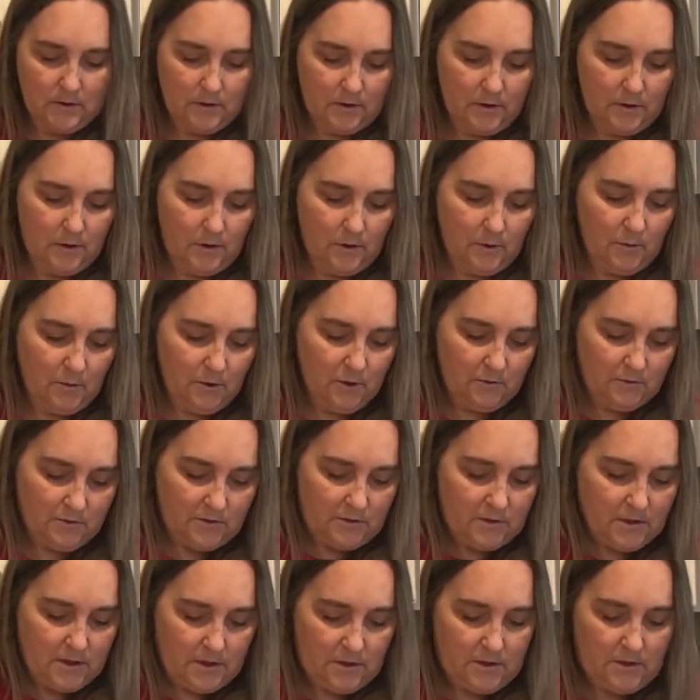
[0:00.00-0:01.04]
Almost
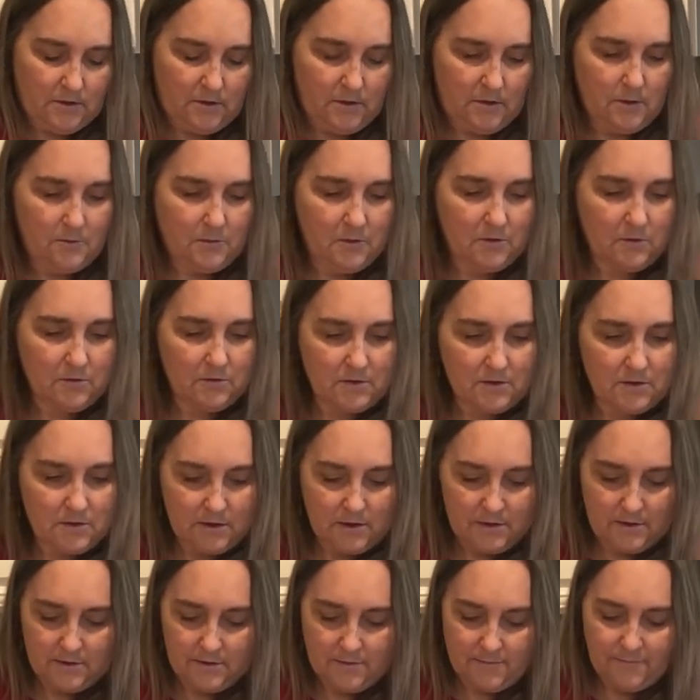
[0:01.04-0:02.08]
there, almost
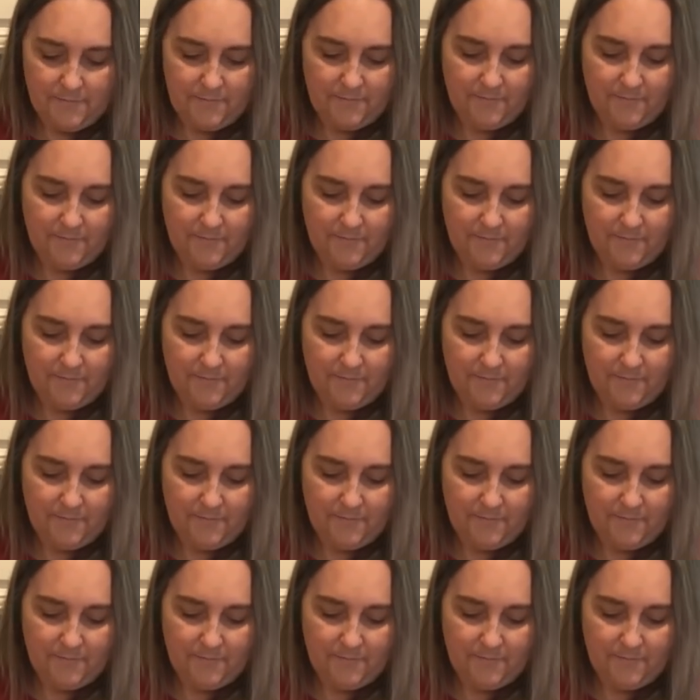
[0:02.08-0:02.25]
there.